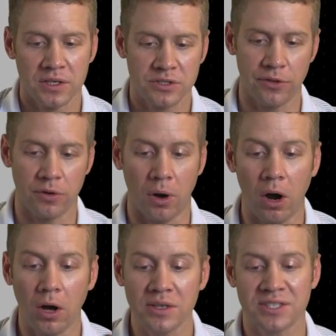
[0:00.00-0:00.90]
So they're
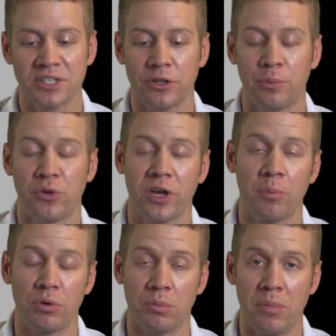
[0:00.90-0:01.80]
all still
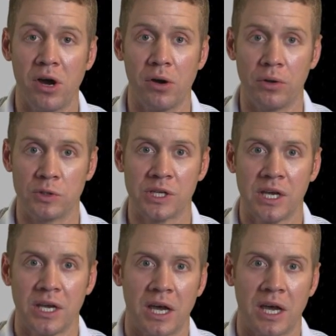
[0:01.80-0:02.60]
applicable modes,